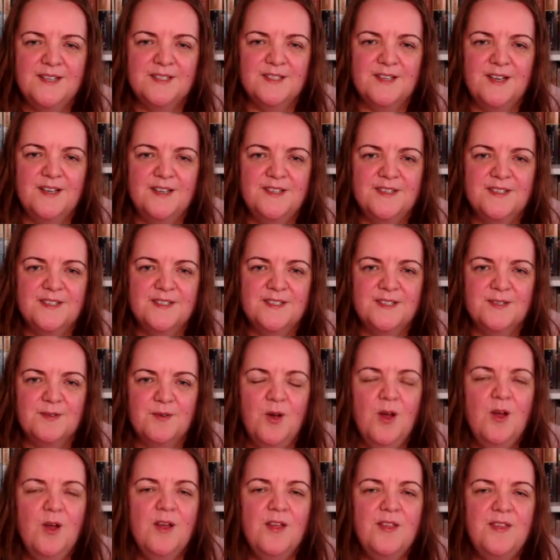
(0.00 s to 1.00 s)
And I used to
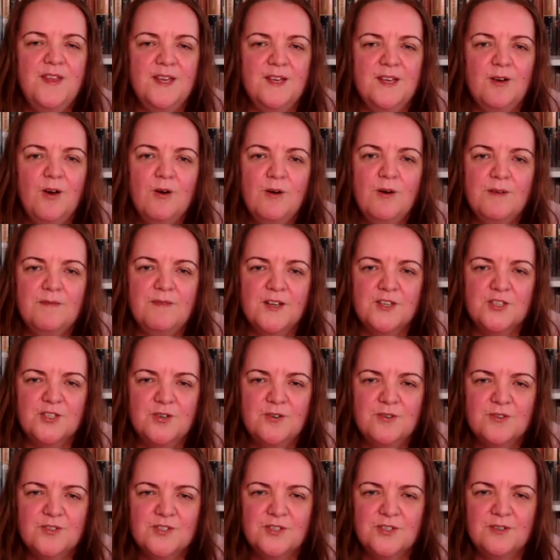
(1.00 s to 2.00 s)
think, oh, if I
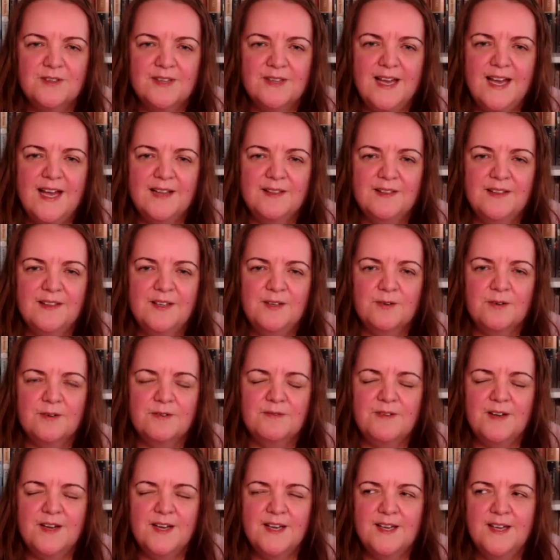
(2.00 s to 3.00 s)
talk too loudly or
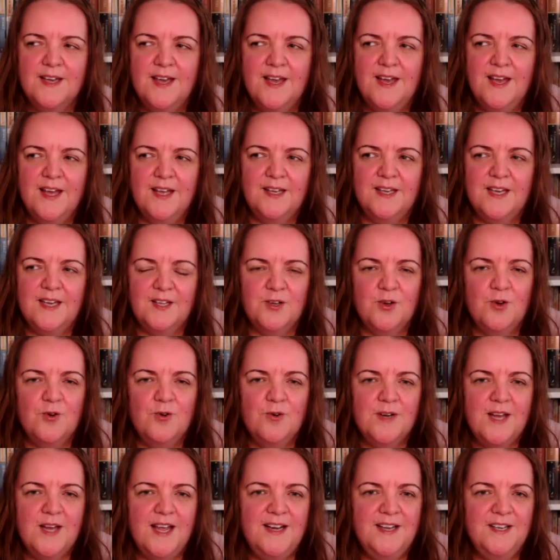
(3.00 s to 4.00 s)
if I get
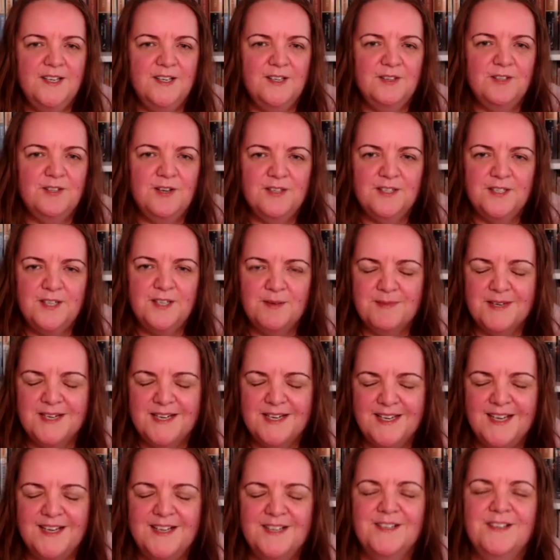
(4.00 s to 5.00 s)
caught eating a lolly, I'm going to
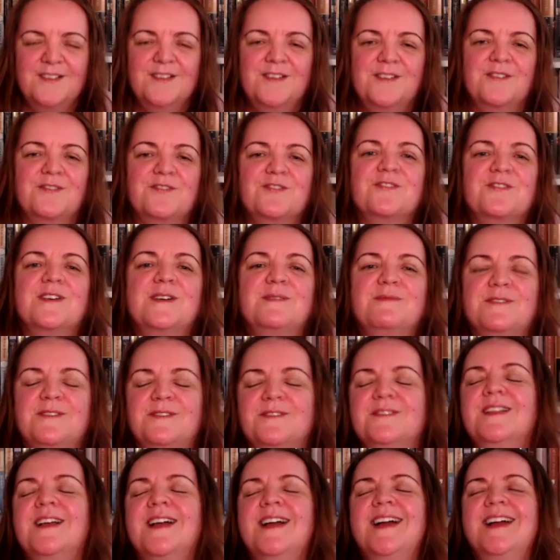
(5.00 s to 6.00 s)
get in a lot of
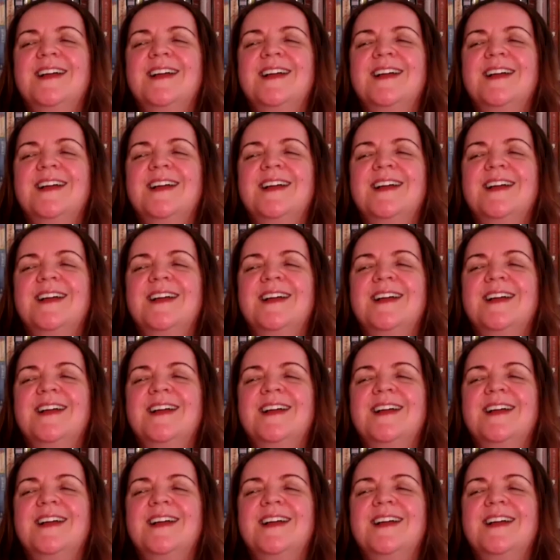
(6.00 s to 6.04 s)
trouble.